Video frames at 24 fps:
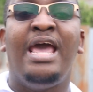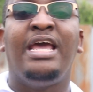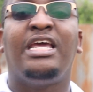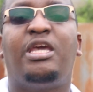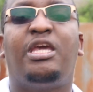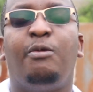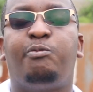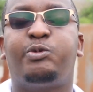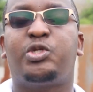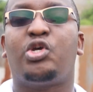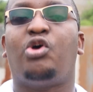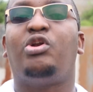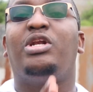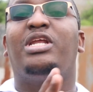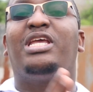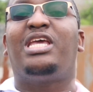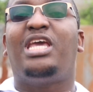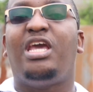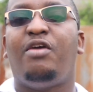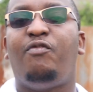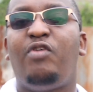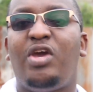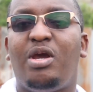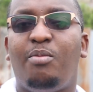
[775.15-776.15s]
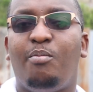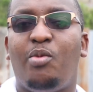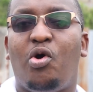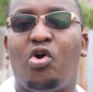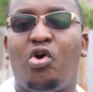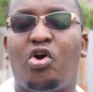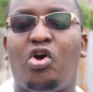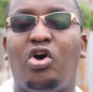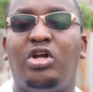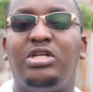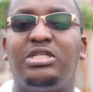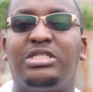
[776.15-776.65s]
keeps on giving more
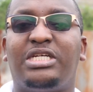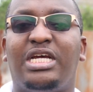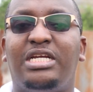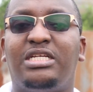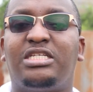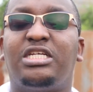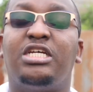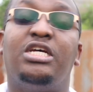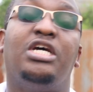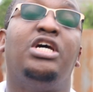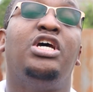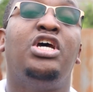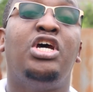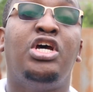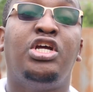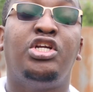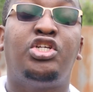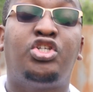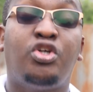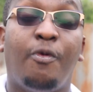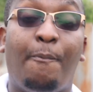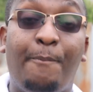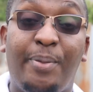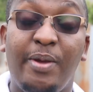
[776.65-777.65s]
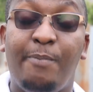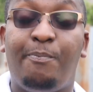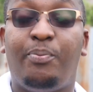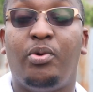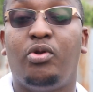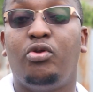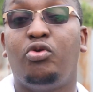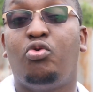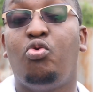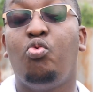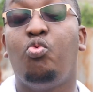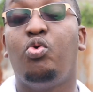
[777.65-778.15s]
content to
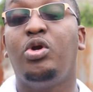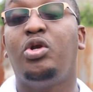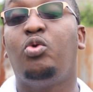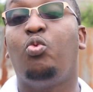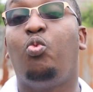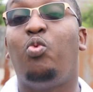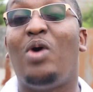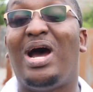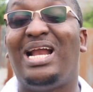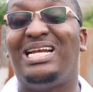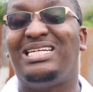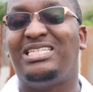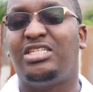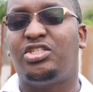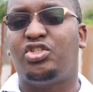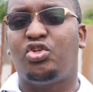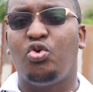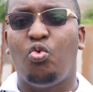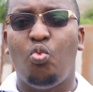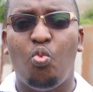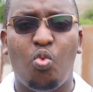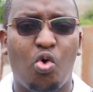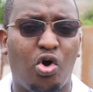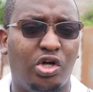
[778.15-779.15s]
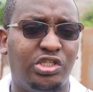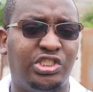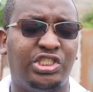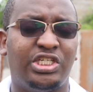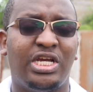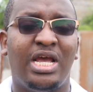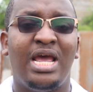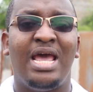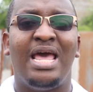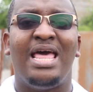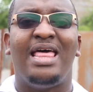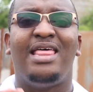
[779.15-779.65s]
people who would want to watch
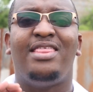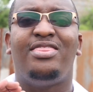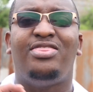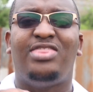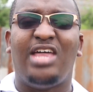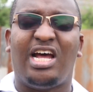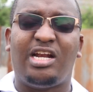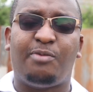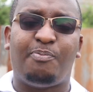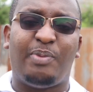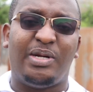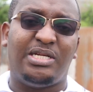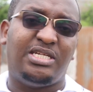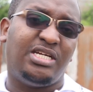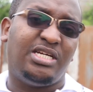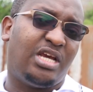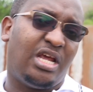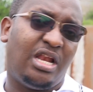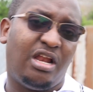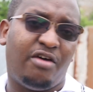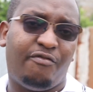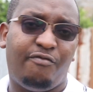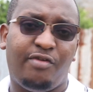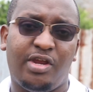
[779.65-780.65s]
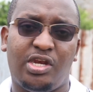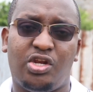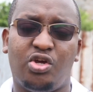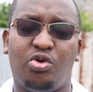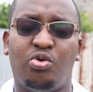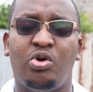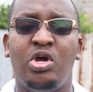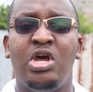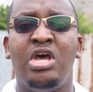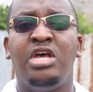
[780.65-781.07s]
that particular video.